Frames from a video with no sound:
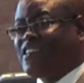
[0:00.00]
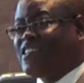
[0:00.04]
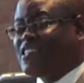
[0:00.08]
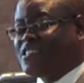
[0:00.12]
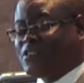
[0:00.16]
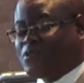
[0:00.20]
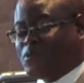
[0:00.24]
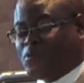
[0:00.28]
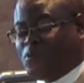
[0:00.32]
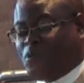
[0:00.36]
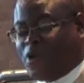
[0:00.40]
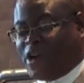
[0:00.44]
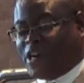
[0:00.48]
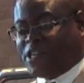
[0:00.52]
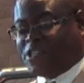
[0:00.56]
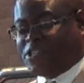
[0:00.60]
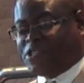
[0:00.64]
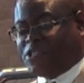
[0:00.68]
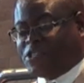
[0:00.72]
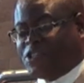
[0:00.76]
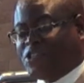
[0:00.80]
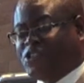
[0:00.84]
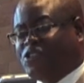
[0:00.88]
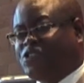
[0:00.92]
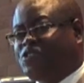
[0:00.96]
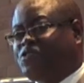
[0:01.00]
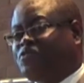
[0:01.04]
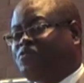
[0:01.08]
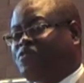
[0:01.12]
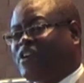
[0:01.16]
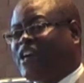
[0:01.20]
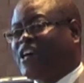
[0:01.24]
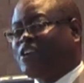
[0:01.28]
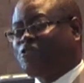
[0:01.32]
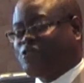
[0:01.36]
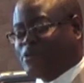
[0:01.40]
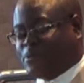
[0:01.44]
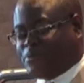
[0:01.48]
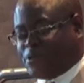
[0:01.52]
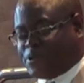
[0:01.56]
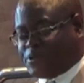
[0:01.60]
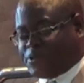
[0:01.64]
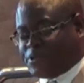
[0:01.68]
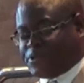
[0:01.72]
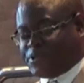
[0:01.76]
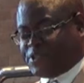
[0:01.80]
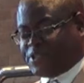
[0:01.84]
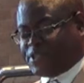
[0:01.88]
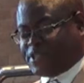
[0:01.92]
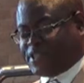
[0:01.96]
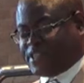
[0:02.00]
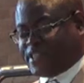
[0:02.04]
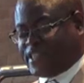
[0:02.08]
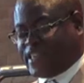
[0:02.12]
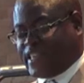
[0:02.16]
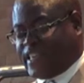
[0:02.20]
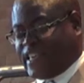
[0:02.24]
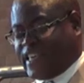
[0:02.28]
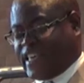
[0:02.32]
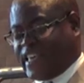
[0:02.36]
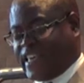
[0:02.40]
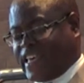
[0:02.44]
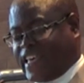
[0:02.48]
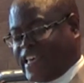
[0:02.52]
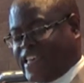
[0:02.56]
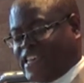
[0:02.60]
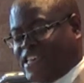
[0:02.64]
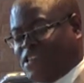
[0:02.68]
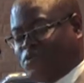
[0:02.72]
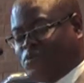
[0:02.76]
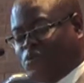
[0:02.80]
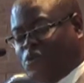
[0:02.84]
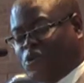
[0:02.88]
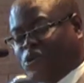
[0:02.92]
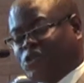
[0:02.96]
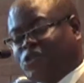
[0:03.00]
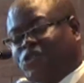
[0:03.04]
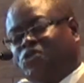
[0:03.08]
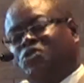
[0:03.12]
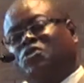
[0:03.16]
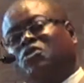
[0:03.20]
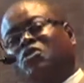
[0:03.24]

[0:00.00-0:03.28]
doesn't want your valuables. And he won't